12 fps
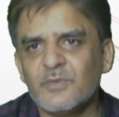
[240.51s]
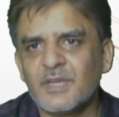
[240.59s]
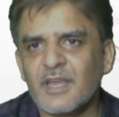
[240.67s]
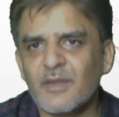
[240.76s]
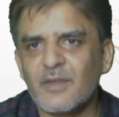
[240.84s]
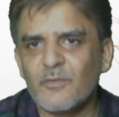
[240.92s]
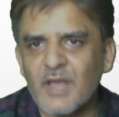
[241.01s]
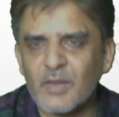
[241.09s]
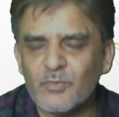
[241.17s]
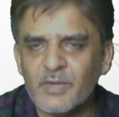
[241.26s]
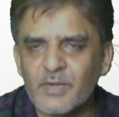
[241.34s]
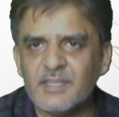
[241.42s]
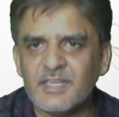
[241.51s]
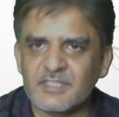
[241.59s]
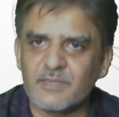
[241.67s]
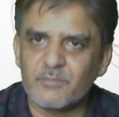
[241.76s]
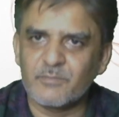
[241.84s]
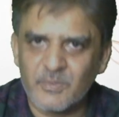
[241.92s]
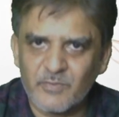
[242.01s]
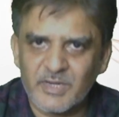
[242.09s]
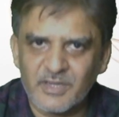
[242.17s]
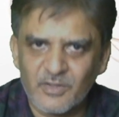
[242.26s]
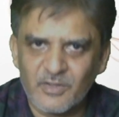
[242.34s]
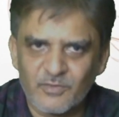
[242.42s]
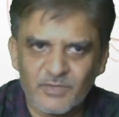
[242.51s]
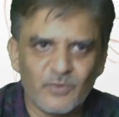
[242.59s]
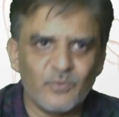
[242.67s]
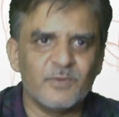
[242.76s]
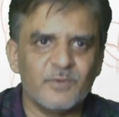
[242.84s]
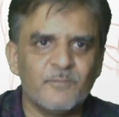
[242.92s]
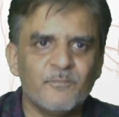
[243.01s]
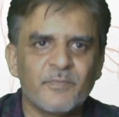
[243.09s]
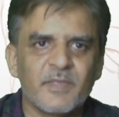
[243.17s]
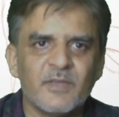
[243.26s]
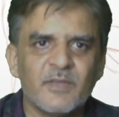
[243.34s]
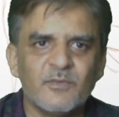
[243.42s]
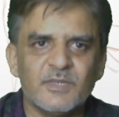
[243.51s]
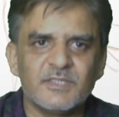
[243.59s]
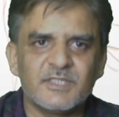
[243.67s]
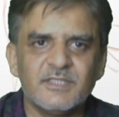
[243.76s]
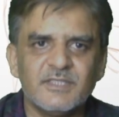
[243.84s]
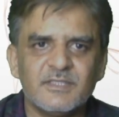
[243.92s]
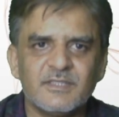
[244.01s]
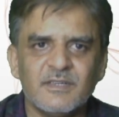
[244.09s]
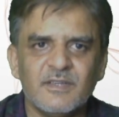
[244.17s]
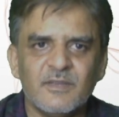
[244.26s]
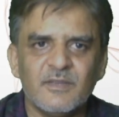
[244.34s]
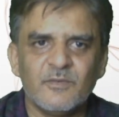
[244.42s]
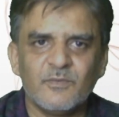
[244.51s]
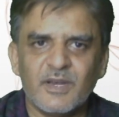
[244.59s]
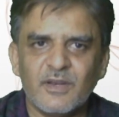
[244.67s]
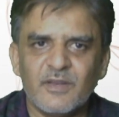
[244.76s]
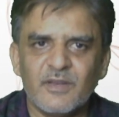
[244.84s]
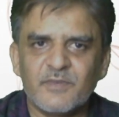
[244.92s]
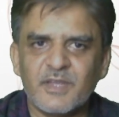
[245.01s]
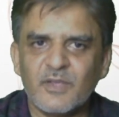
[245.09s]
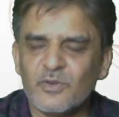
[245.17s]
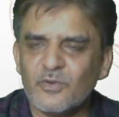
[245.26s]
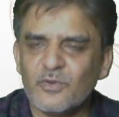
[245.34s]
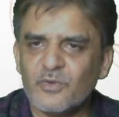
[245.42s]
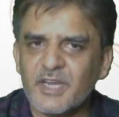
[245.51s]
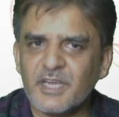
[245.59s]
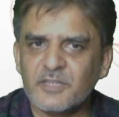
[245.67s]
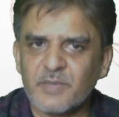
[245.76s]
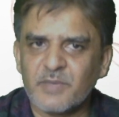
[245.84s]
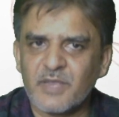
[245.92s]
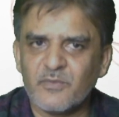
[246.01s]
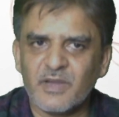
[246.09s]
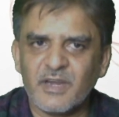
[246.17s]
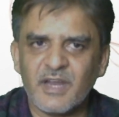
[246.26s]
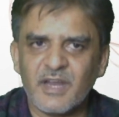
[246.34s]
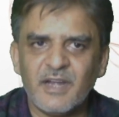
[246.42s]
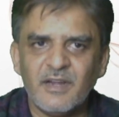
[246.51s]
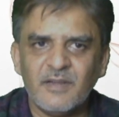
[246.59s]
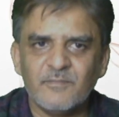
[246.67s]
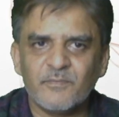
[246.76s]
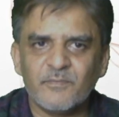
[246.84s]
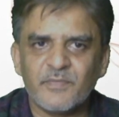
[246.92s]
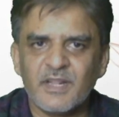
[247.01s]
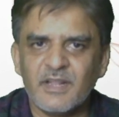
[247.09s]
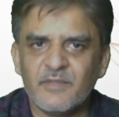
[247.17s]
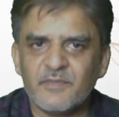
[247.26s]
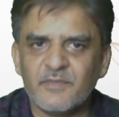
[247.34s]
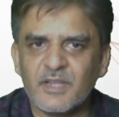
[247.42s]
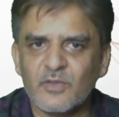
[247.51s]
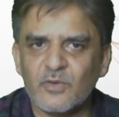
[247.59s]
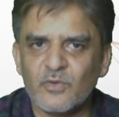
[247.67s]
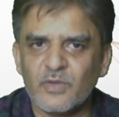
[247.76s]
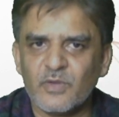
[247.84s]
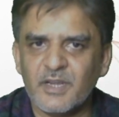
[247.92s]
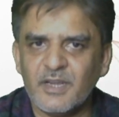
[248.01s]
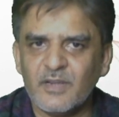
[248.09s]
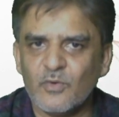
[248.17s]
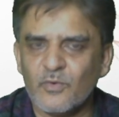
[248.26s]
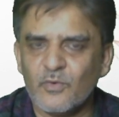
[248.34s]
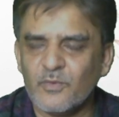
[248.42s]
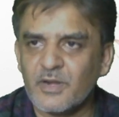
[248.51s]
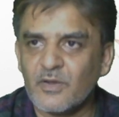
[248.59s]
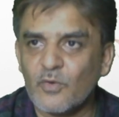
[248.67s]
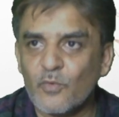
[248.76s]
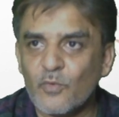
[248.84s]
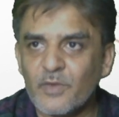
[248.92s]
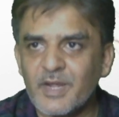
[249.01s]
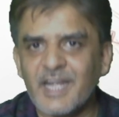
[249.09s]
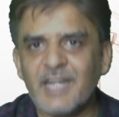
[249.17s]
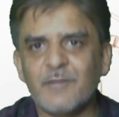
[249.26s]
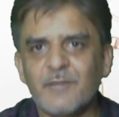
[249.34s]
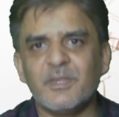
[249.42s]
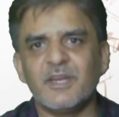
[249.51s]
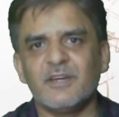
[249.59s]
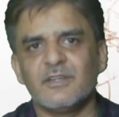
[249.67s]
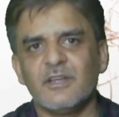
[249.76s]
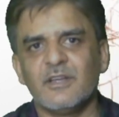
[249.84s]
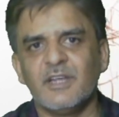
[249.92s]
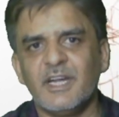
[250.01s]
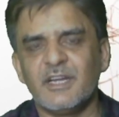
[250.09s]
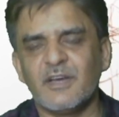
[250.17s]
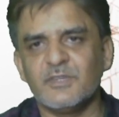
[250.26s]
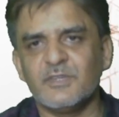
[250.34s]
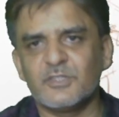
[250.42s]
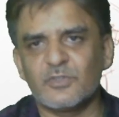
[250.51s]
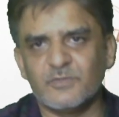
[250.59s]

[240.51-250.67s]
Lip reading: can evaluate the acceptability of the load. First is when lifting or lowering is by one hand, lifting or lowering over 8 hours of